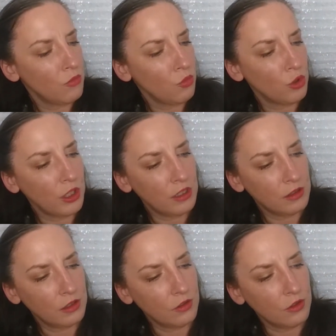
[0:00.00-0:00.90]
We'll
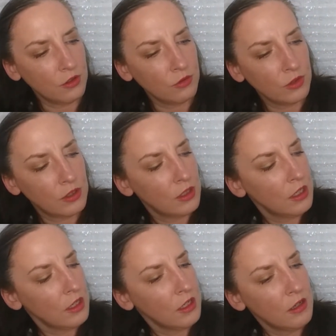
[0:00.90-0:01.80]
get to those.
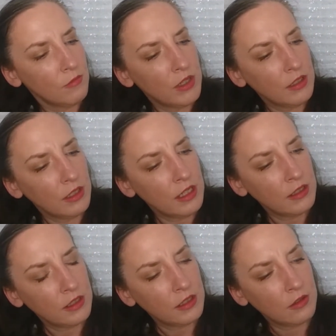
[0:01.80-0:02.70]
But
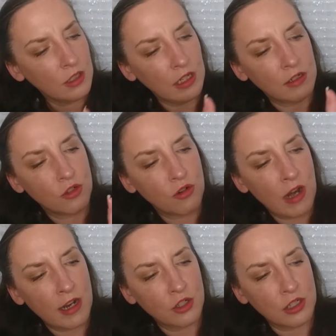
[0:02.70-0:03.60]
let's look at
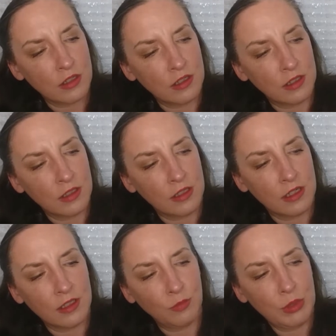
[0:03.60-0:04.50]
Tragic, this
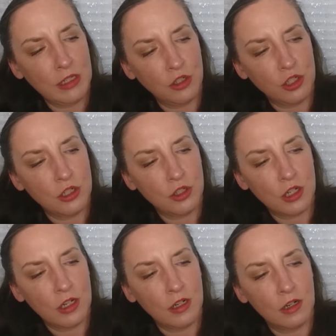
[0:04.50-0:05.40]
nice peachy
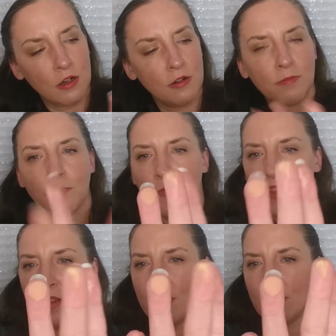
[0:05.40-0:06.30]
shade here.
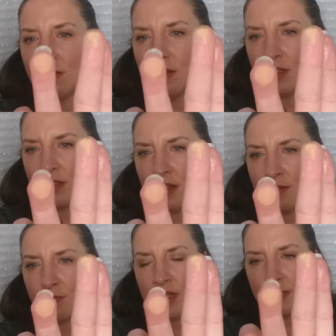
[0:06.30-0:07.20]
Look at that.
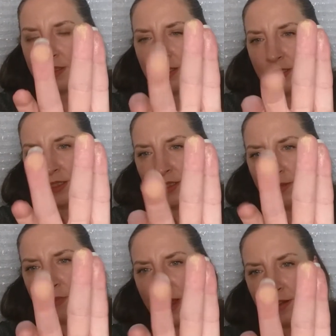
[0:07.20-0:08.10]
This is
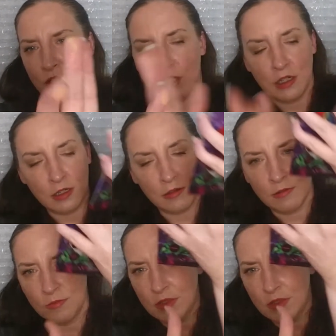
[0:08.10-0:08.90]
a matte shade.